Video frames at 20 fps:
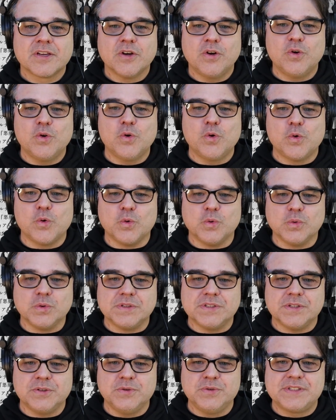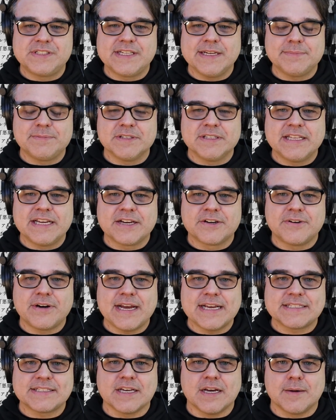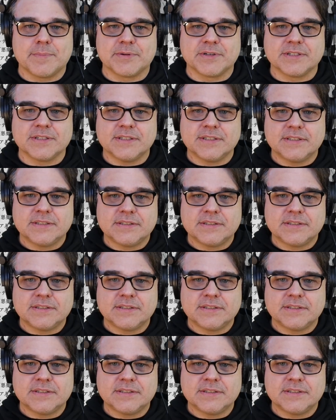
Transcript: Ooh, so who stepped on that grasshopper?